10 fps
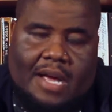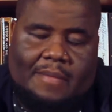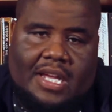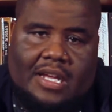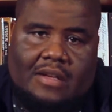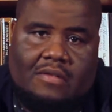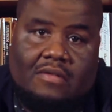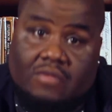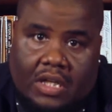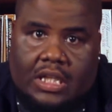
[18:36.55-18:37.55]
I mean,
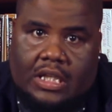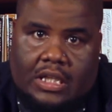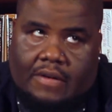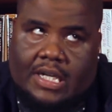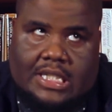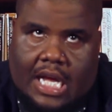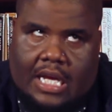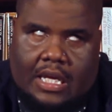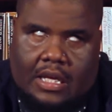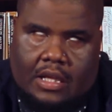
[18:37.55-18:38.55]
really. Coretta
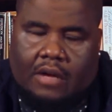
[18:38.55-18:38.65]
Scott King,